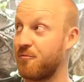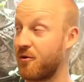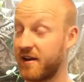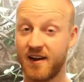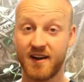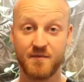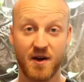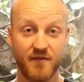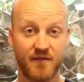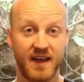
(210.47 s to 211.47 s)
$1 a
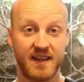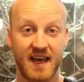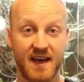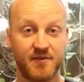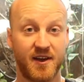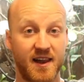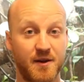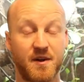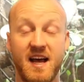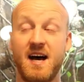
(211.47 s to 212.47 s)
month. And that
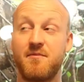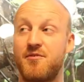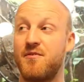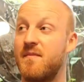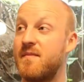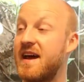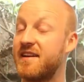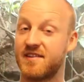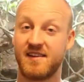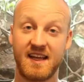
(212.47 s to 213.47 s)
dollar will help
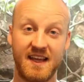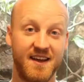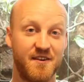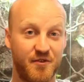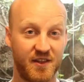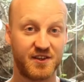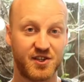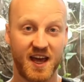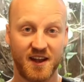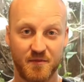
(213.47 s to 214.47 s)
tremendously for this
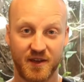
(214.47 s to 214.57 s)
channel,